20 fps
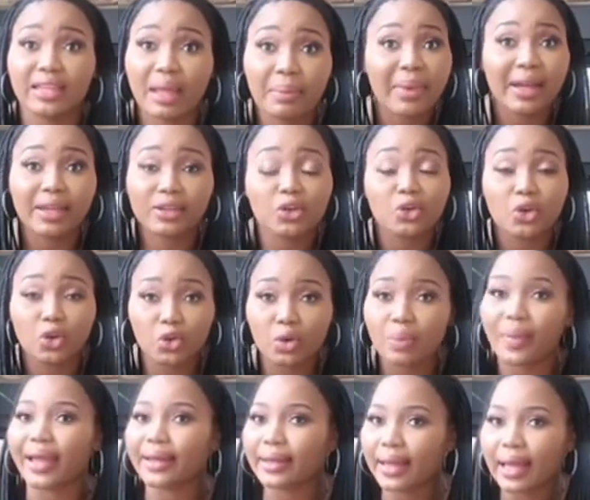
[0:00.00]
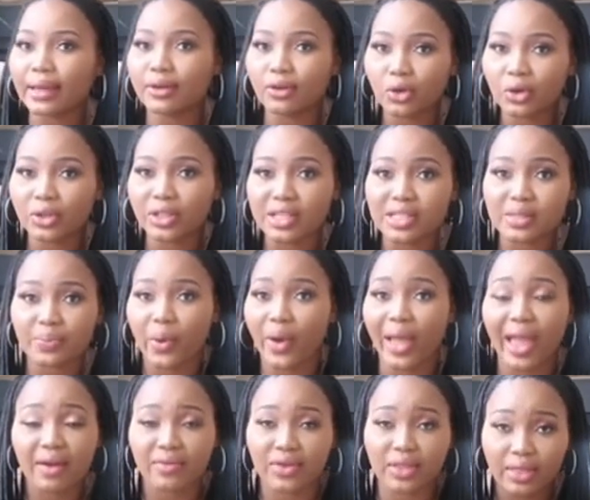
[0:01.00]
They might, you might not know this,
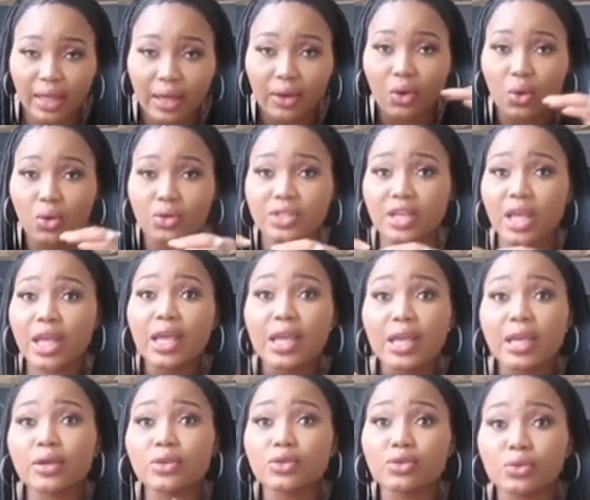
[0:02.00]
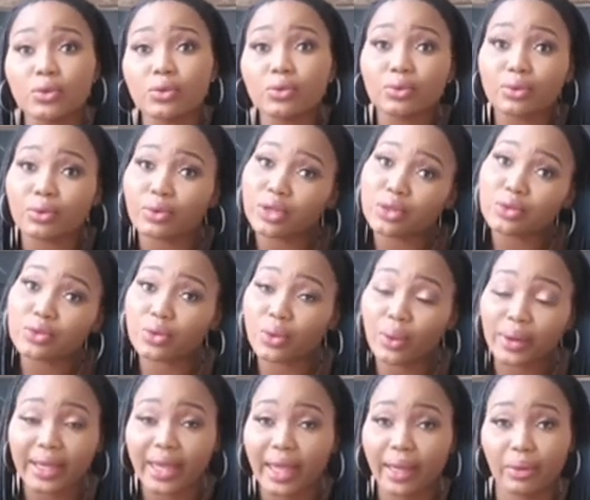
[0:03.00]
but everything goes into
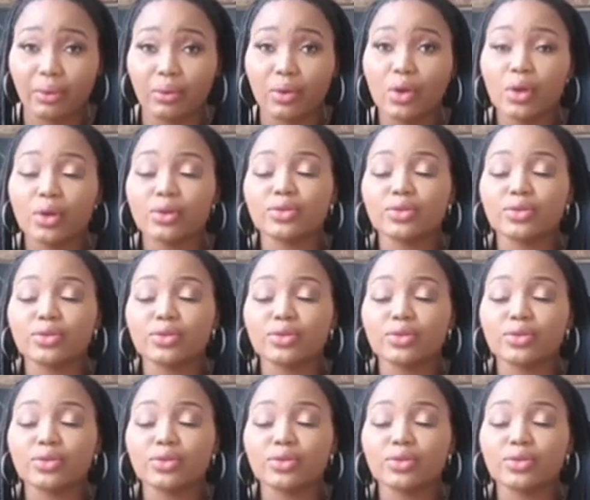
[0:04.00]
account.